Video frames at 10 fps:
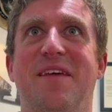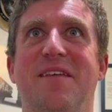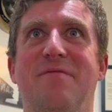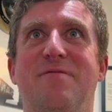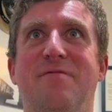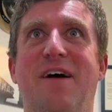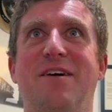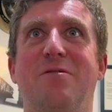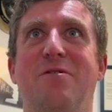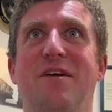If the
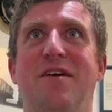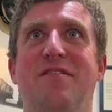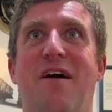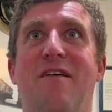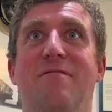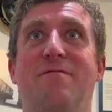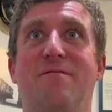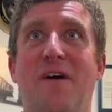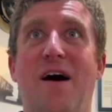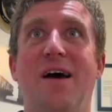value you think is
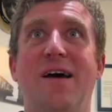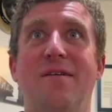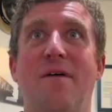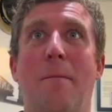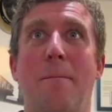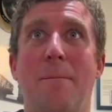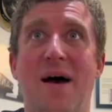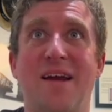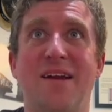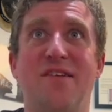5
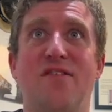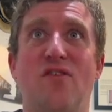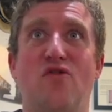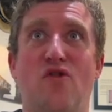minus